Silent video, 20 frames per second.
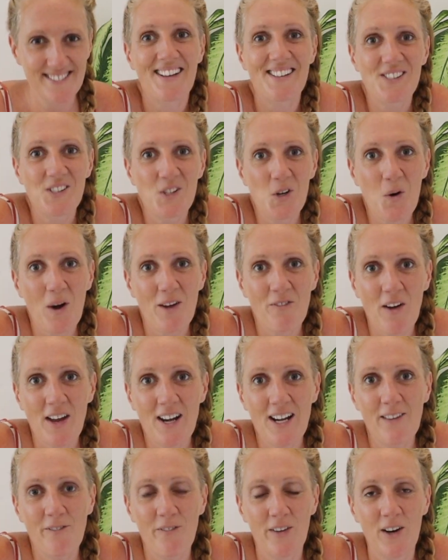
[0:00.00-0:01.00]
So I
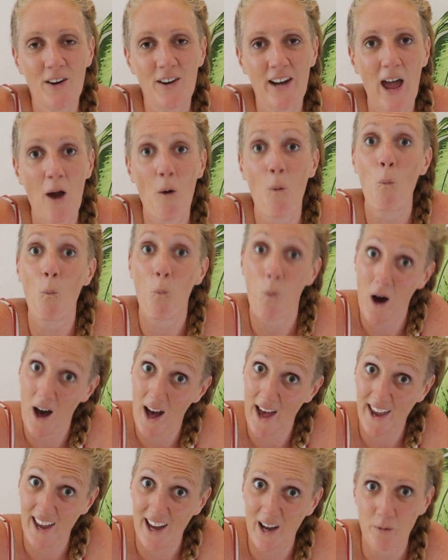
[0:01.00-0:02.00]
finally figured out
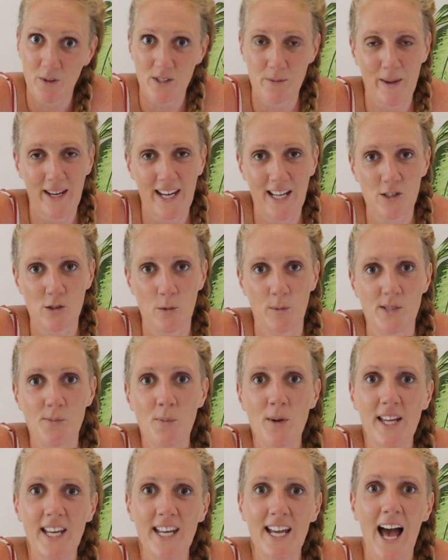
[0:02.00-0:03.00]
why I was making so much money,